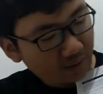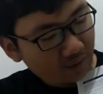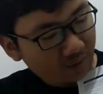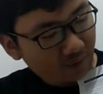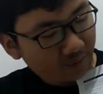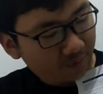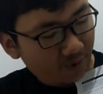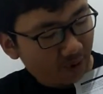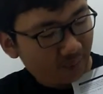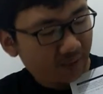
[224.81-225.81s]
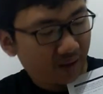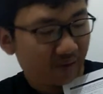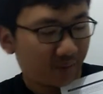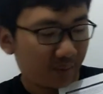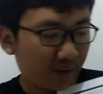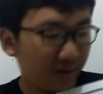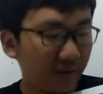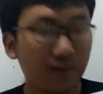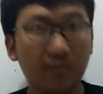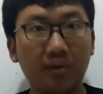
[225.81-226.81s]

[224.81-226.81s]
verb forms and verbals.